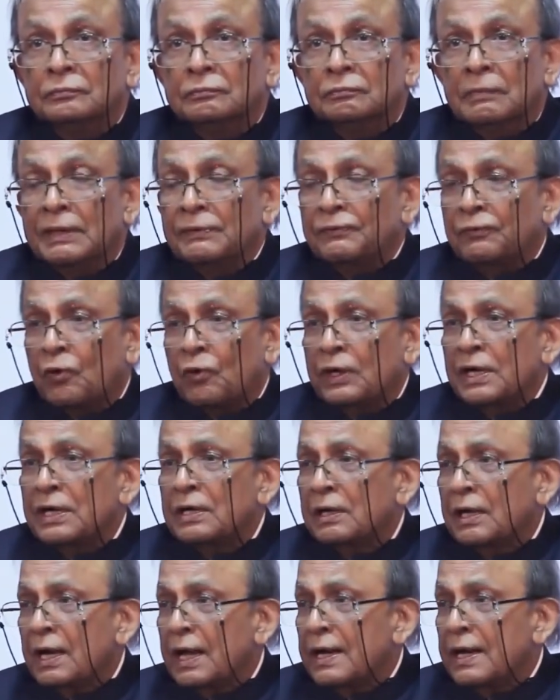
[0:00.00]
My
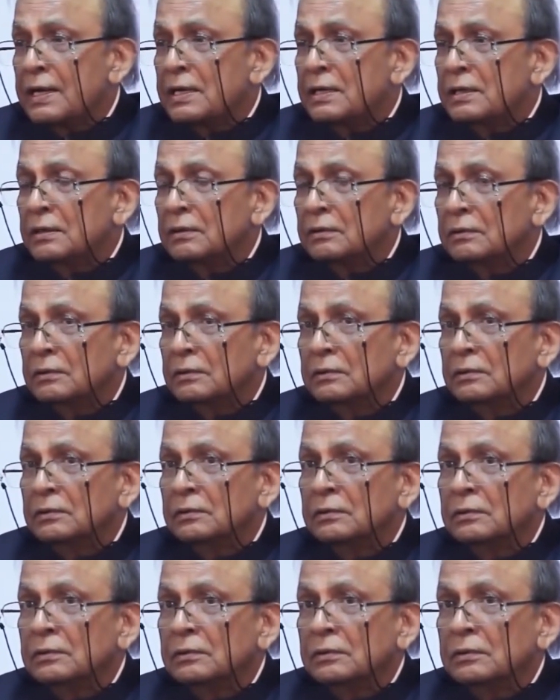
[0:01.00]
foreign client,
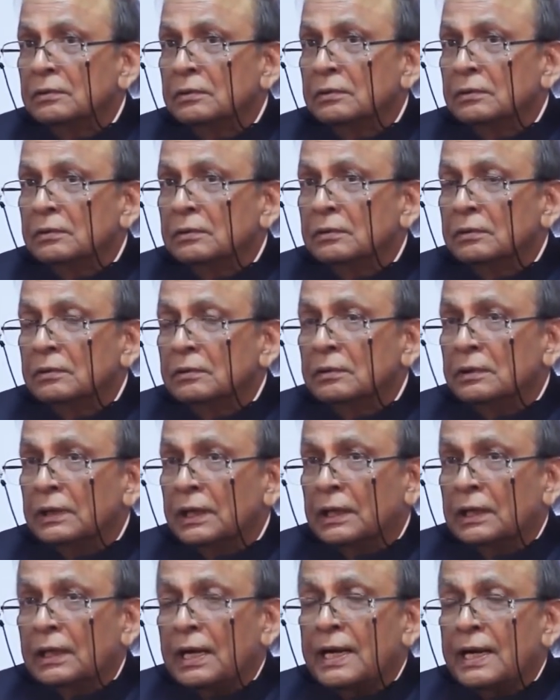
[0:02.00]

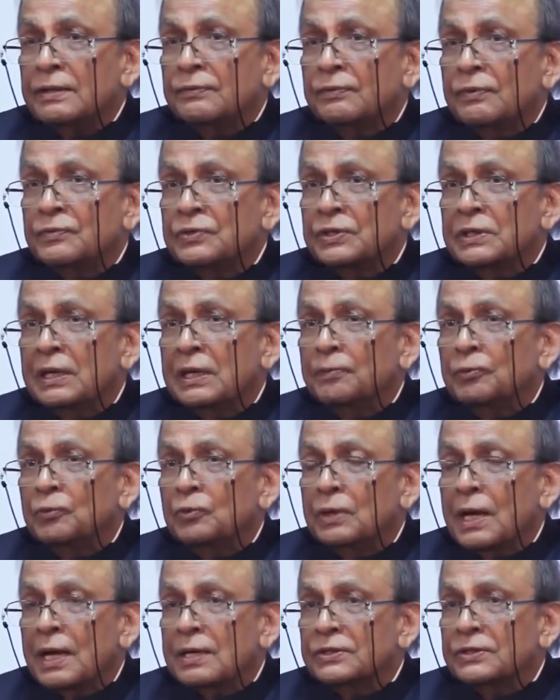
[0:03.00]
a client from
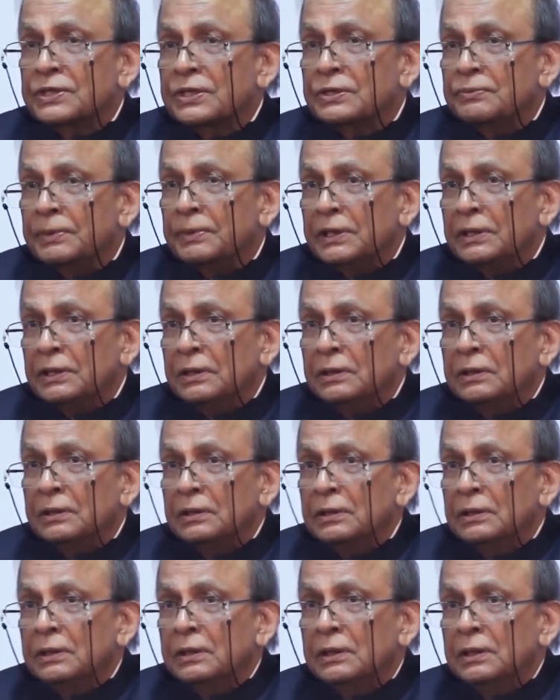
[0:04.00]
Singapore, asking me
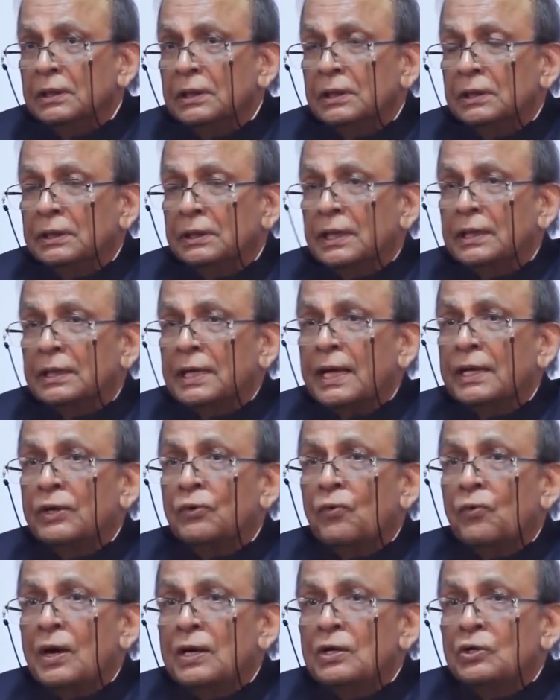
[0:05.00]
that I
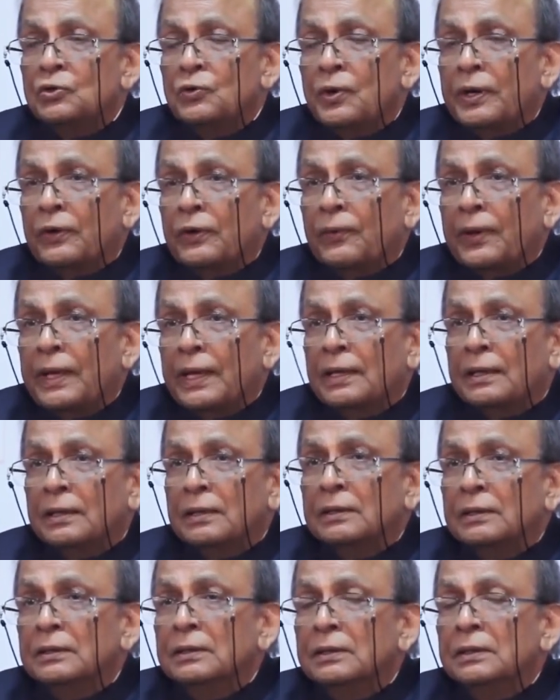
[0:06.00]
want to acquire
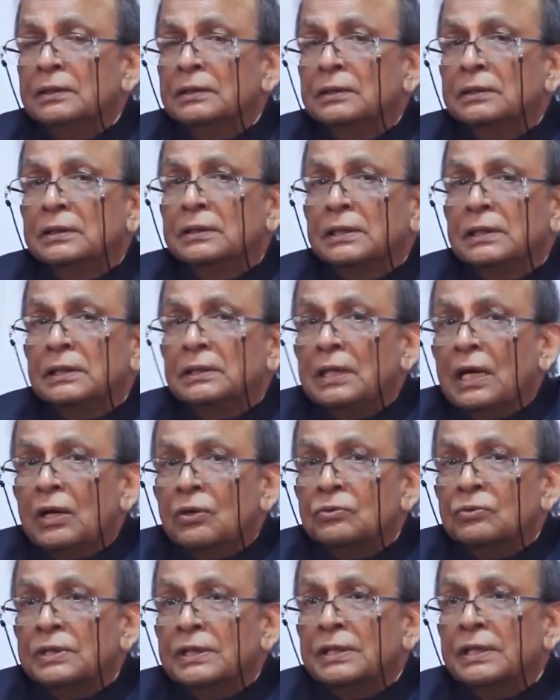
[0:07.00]

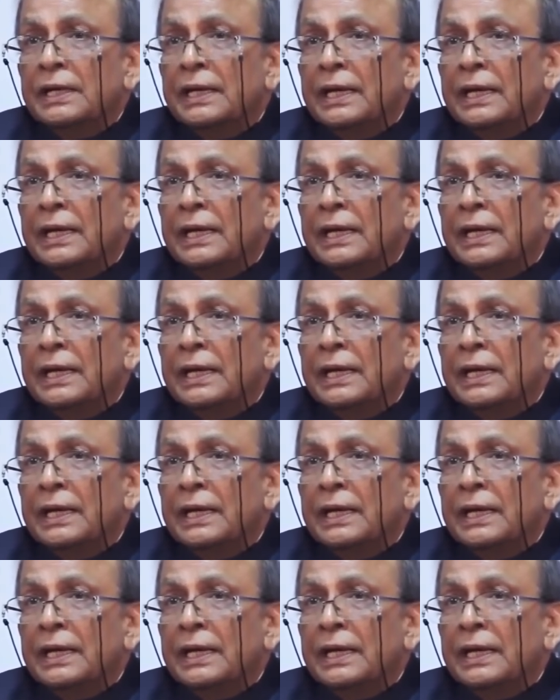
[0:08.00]
3,000